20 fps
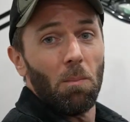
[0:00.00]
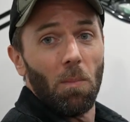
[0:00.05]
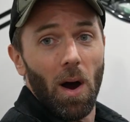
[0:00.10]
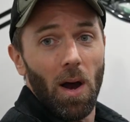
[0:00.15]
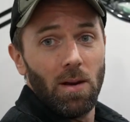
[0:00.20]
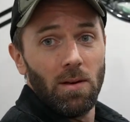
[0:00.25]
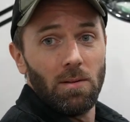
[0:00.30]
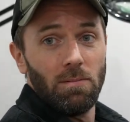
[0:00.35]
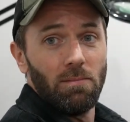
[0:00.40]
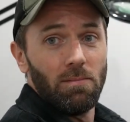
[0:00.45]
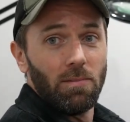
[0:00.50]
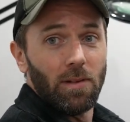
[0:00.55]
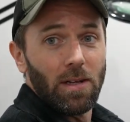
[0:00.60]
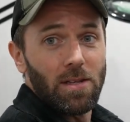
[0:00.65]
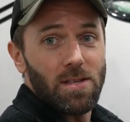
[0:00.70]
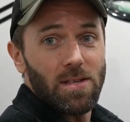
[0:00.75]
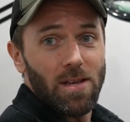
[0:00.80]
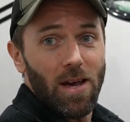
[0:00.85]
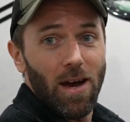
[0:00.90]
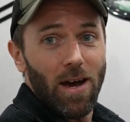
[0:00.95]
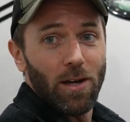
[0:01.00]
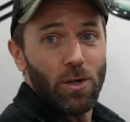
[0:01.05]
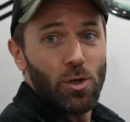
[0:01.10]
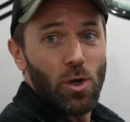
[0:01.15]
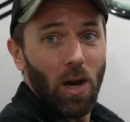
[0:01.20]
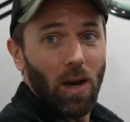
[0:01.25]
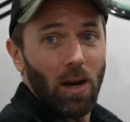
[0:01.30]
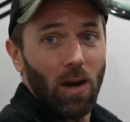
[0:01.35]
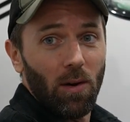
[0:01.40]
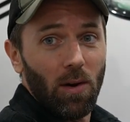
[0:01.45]
in mind, let's uh,
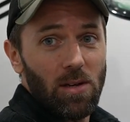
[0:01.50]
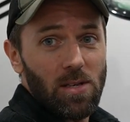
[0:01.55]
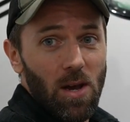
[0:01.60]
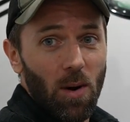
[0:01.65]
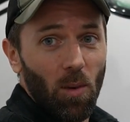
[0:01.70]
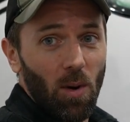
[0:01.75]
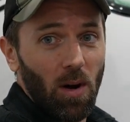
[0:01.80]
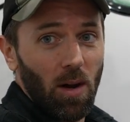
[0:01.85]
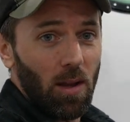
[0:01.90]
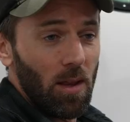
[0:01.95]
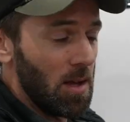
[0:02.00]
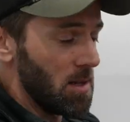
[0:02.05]
check it out as I work on